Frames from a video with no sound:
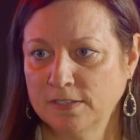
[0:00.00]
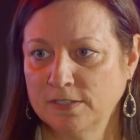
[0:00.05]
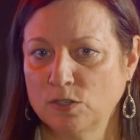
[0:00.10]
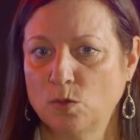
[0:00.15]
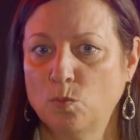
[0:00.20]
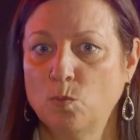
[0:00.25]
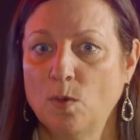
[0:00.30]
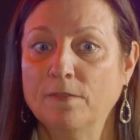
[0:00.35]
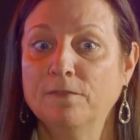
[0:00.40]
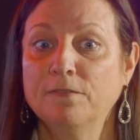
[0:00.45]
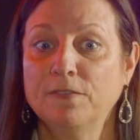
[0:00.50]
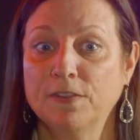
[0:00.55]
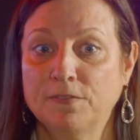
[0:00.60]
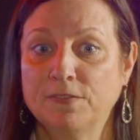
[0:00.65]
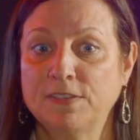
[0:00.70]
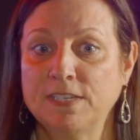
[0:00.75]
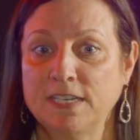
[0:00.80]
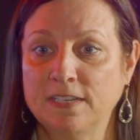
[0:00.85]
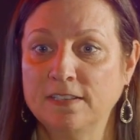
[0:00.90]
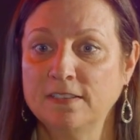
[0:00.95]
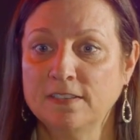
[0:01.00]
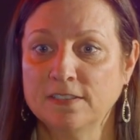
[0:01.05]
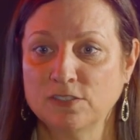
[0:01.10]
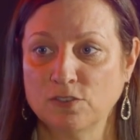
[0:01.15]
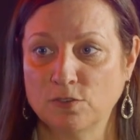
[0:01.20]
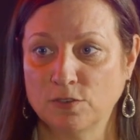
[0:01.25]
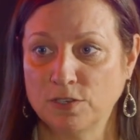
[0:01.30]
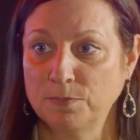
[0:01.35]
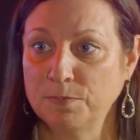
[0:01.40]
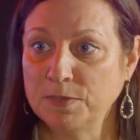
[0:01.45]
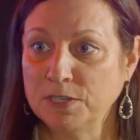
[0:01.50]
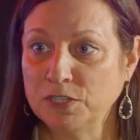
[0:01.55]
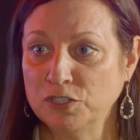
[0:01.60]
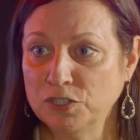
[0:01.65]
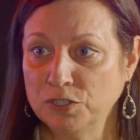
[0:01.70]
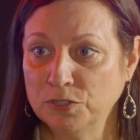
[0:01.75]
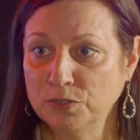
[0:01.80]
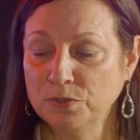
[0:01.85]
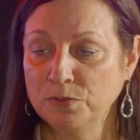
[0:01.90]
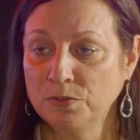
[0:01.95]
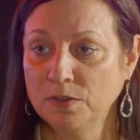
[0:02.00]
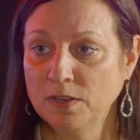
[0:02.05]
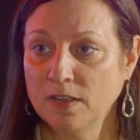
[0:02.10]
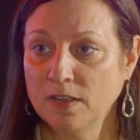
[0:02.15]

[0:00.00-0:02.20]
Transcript: So 1/15 is going to be due